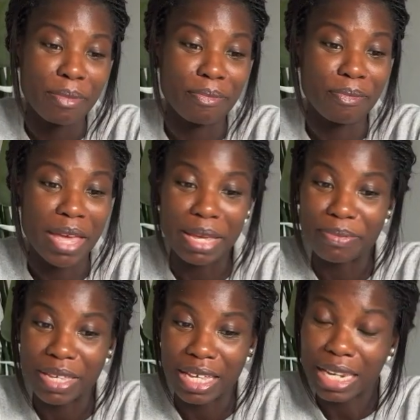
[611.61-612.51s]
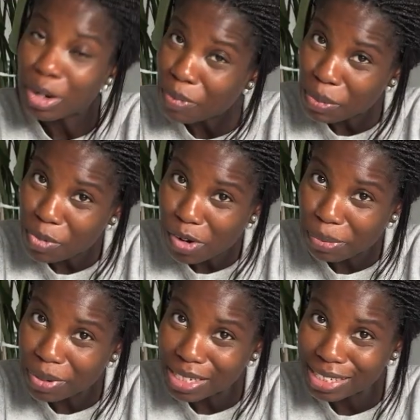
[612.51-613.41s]
maybe a little bit more
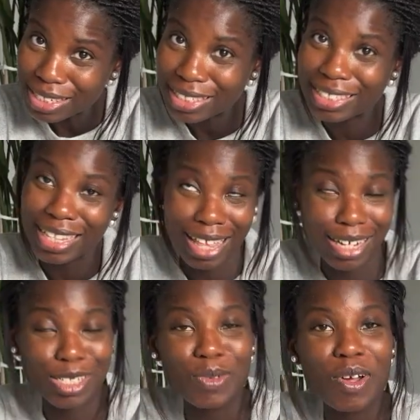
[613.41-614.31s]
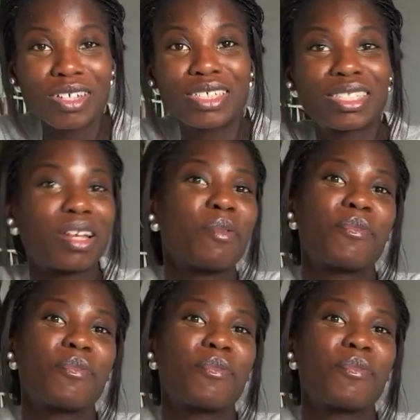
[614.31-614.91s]
ambitious than a swatch,